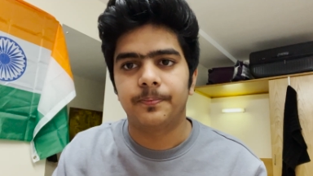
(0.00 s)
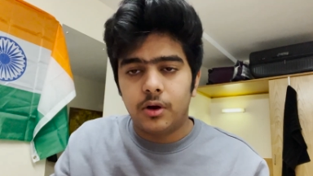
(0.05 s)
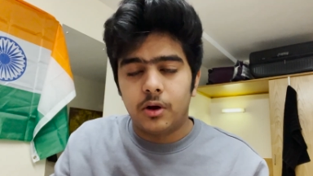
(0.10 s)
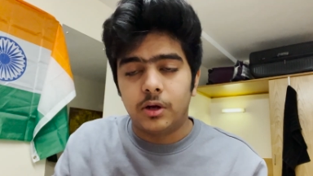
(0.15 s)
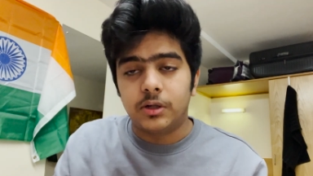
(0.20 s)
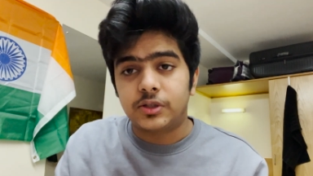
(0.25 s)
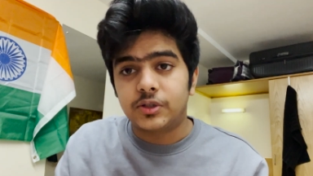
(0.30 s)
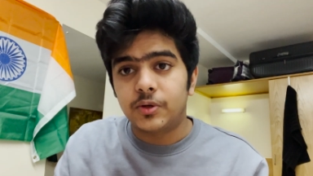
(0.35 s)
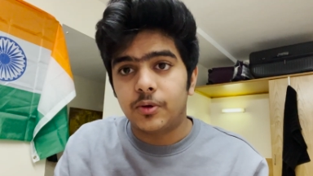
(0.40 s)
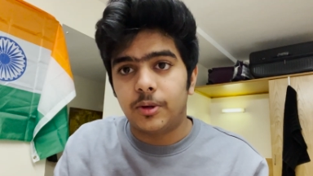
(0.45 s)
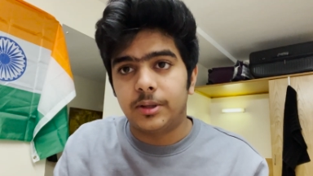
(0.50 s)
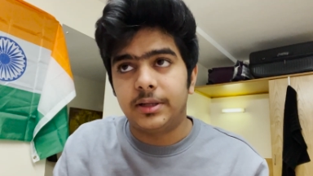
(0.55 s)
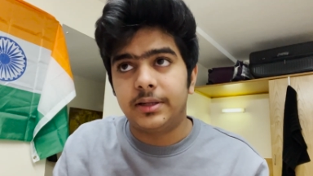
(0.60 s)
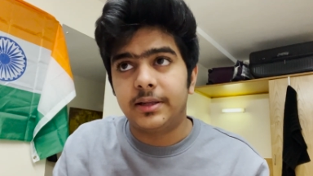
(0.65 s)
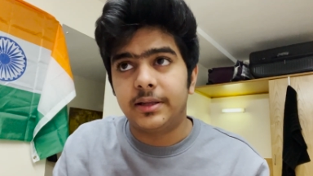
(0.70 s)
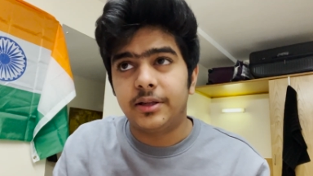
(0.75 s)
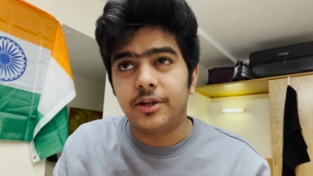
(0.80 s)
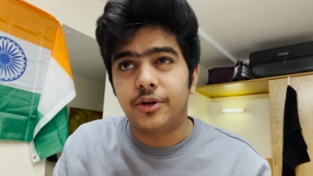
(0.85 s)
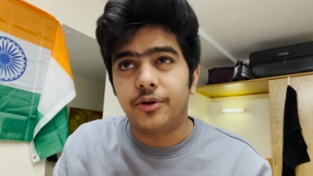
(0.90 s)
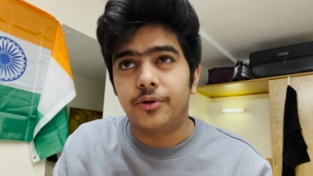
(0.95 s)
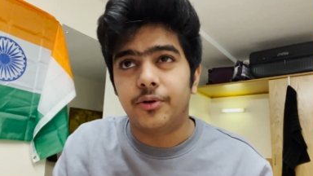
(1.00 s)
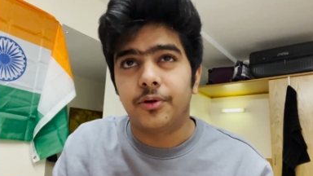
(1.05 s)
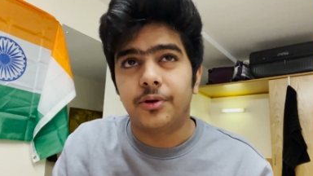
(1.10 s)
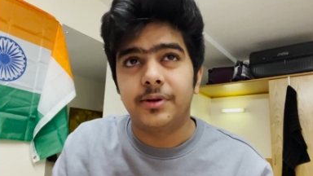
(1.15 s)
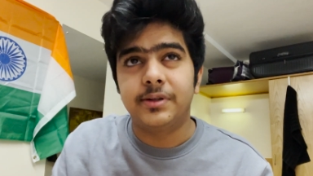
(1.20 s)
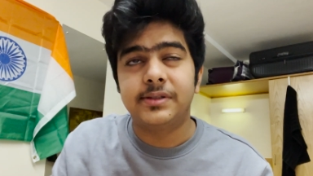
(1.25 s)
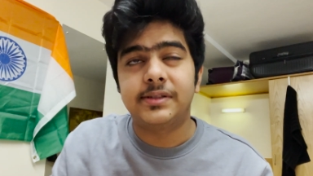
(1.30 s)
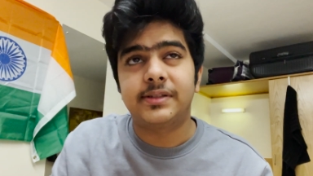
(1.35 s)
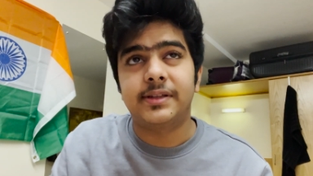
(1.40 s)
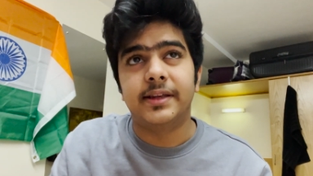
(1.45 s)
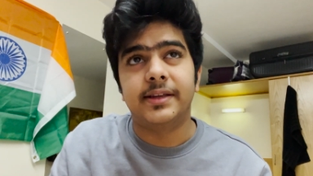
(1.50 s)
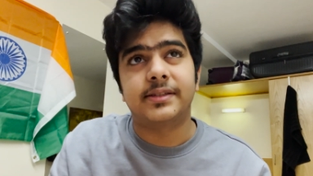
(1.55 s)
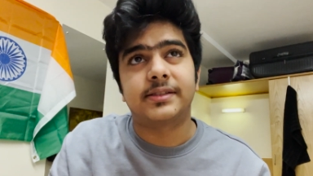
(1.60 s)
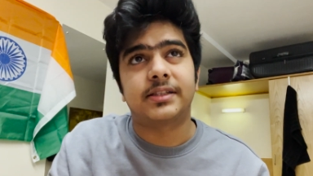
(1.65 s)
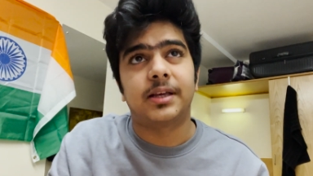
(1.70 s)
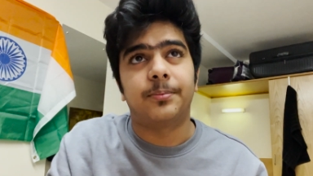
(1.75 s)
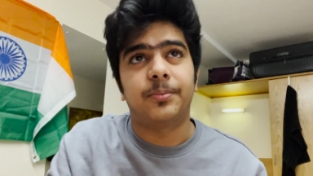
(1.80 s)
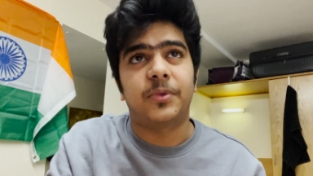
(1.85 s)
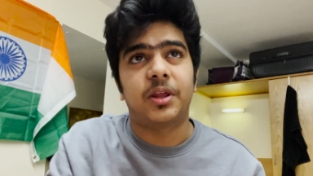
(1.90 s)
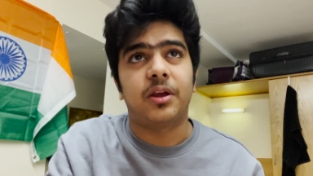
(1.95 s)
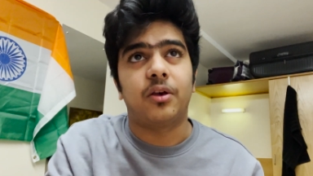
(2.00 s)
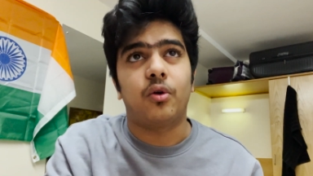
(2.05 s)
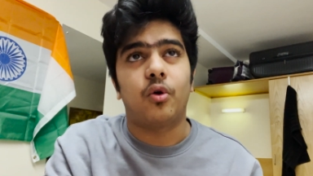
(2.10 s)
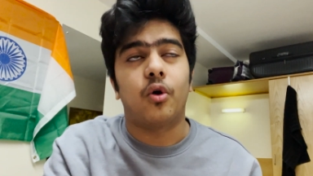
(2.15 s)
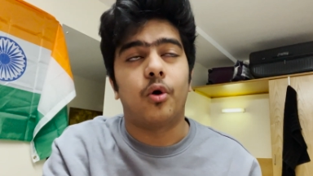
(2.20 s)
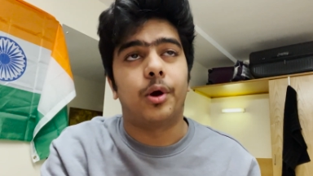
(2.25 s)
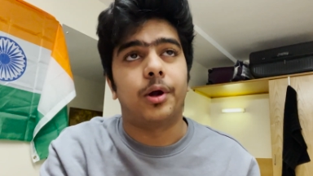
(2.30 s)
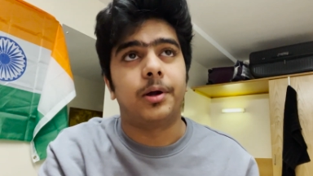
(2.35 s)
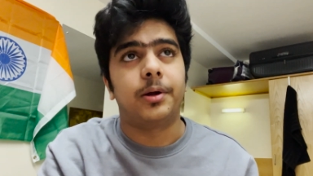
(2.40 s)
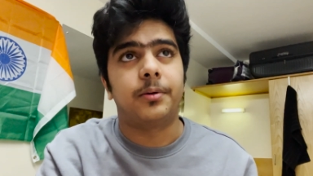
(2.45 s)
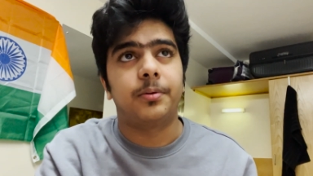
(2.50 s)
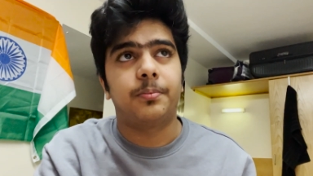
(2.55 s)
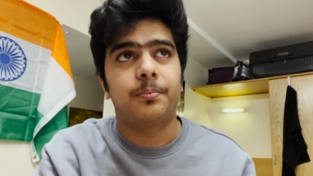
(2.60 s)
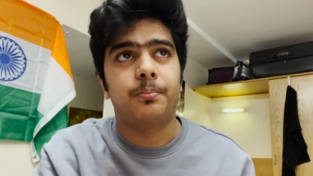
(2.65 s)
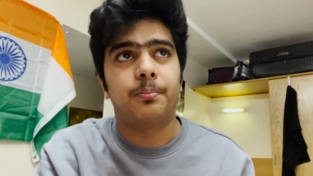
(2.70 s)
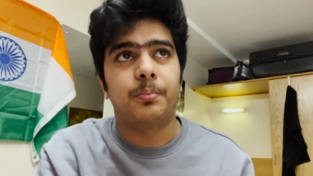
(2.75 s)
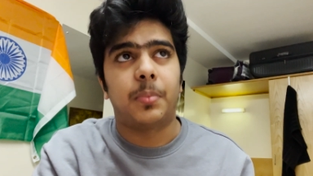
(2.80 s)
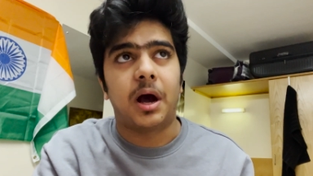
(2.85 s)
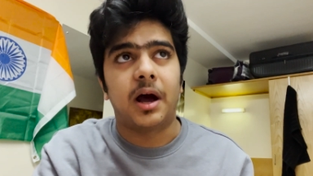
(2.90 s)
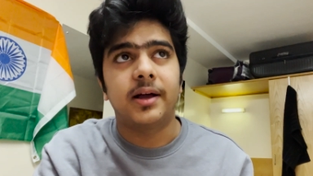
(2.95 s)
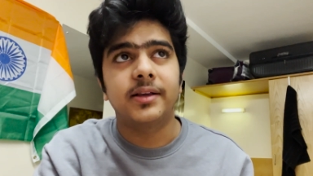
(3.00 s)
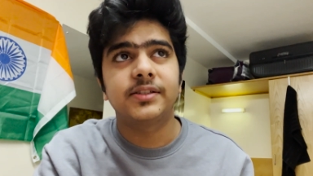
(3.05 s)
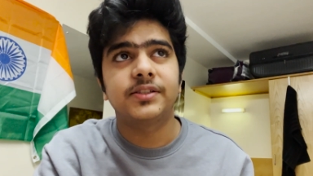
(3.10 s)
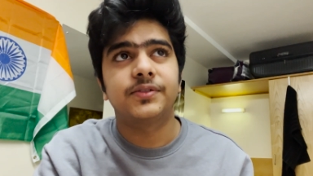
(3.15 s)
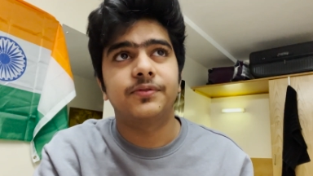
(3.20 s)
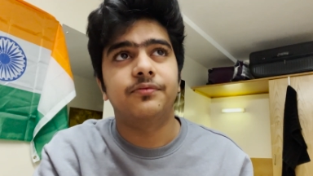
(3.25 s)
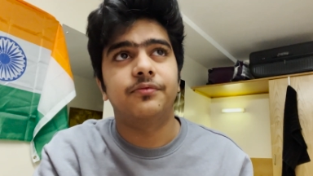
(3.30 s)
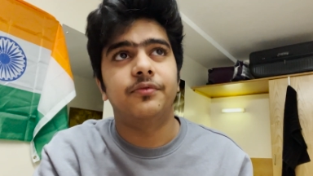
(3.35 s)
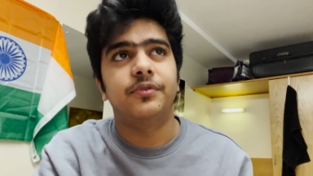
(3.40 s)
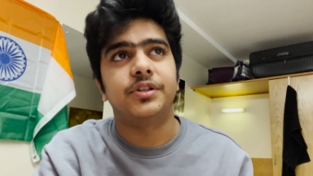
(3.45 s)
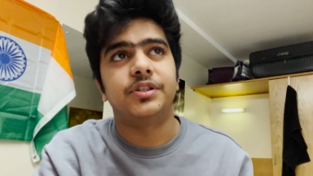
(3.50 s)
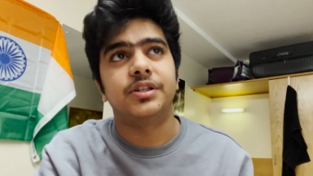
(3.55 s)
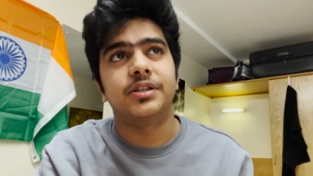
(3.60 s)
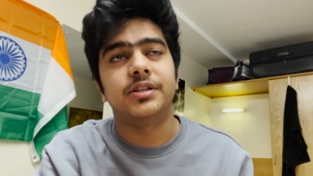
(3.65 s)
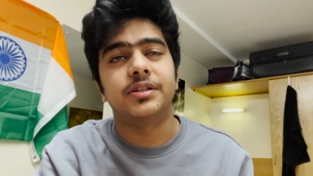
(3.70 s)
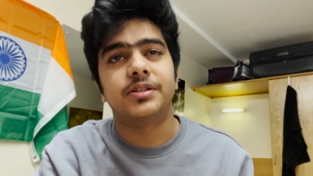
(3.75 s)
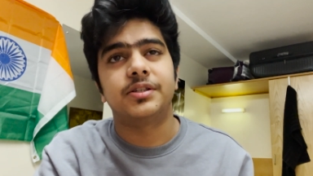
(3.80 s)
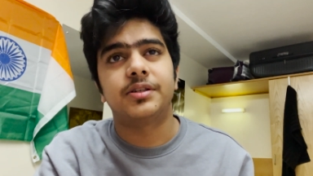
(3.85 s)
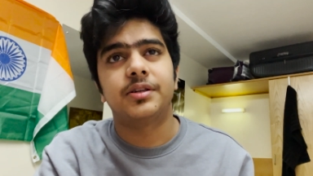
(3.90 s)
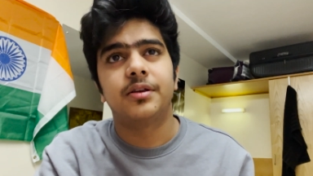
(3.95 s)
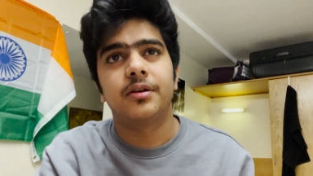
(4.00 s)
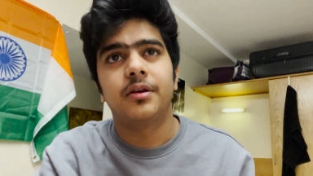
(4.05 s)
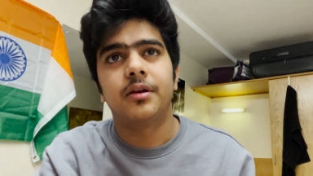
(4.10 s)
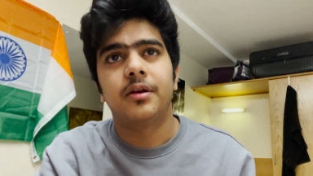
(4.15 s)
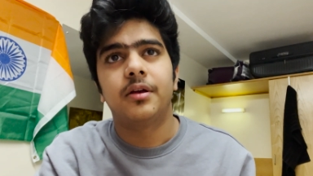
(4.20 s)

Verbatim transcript: Also, other than the tutorials, there's something called PASS, which is